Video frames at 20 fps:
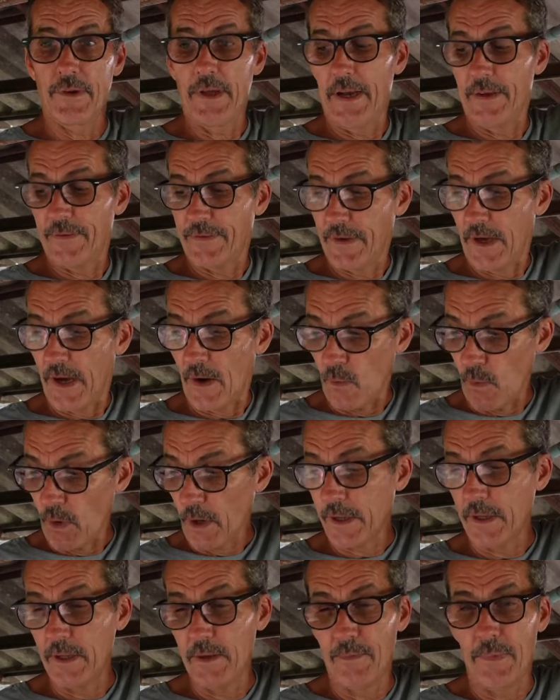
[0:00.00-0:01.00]
that it's not
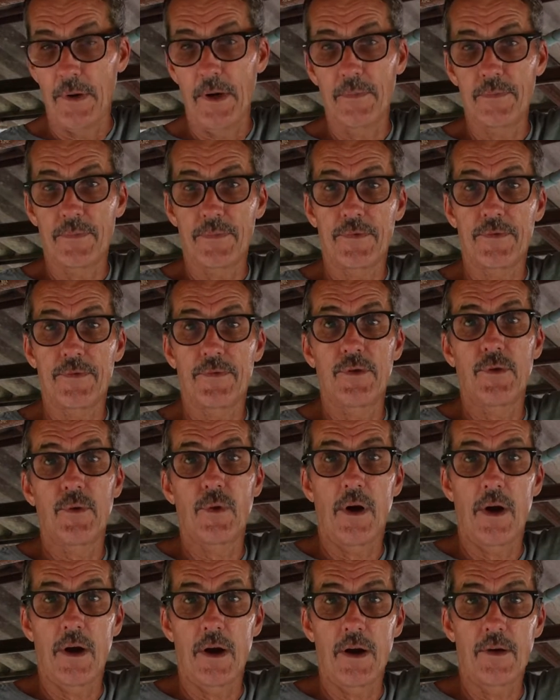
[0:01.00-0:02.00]
working the pump too
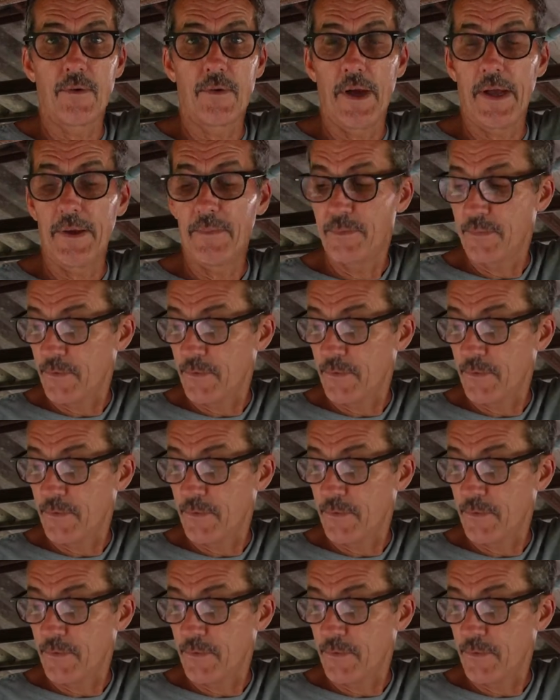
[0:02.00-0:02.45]
hard, right?